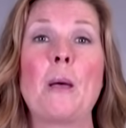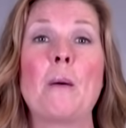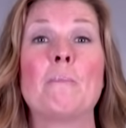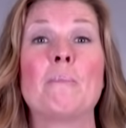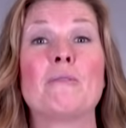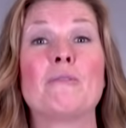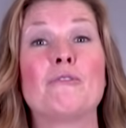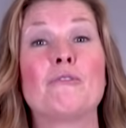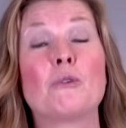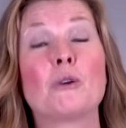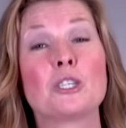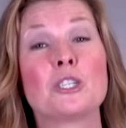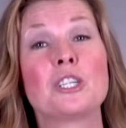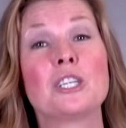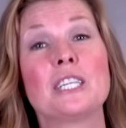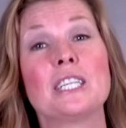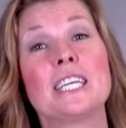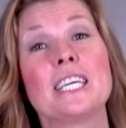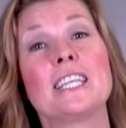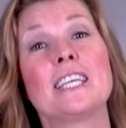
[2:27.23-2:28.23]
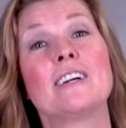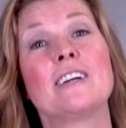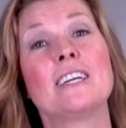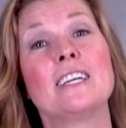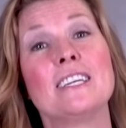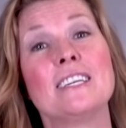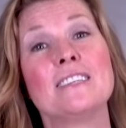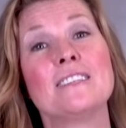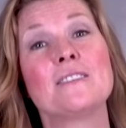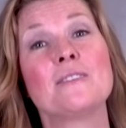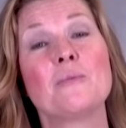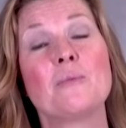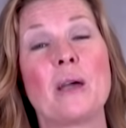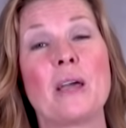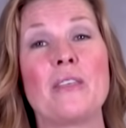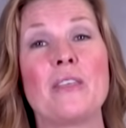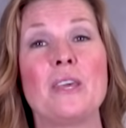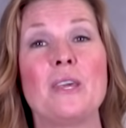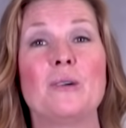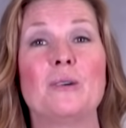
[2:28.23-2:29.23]
But fortunately, there is a
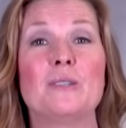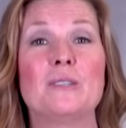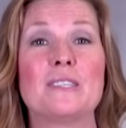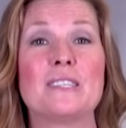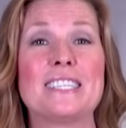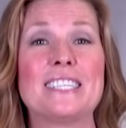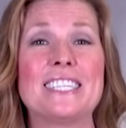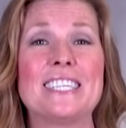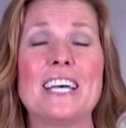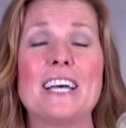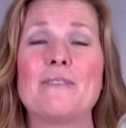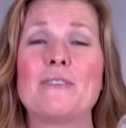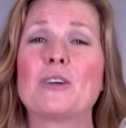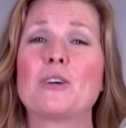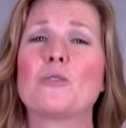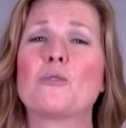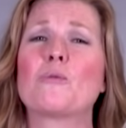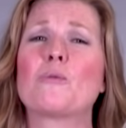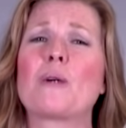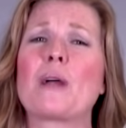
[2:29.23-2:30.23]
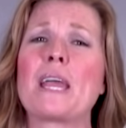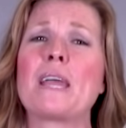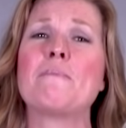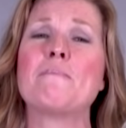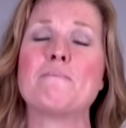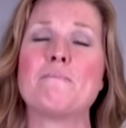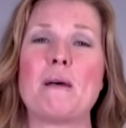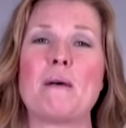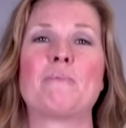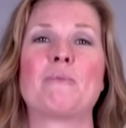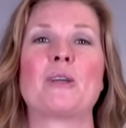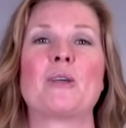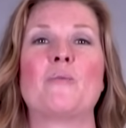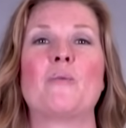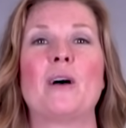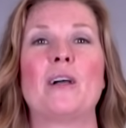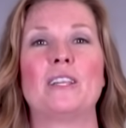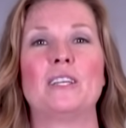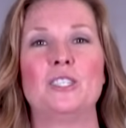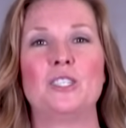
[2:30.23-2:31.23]
way that you can still have a great memory
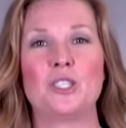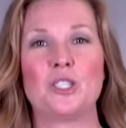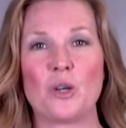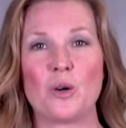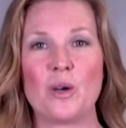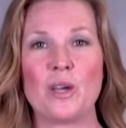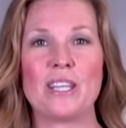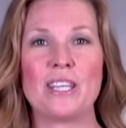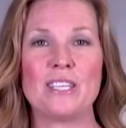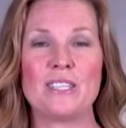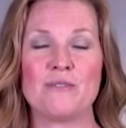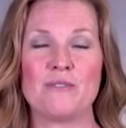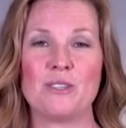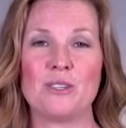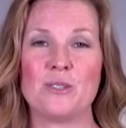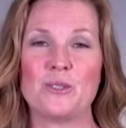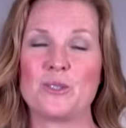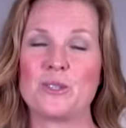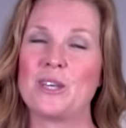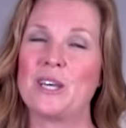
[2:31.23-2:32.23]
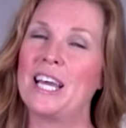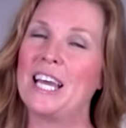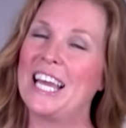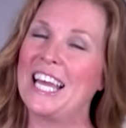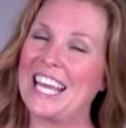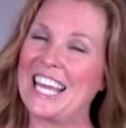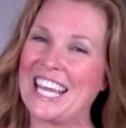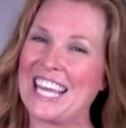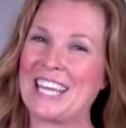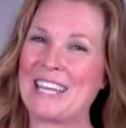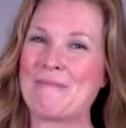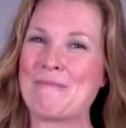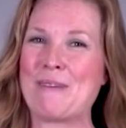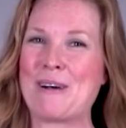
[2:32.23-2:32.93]
while enjoying these foods in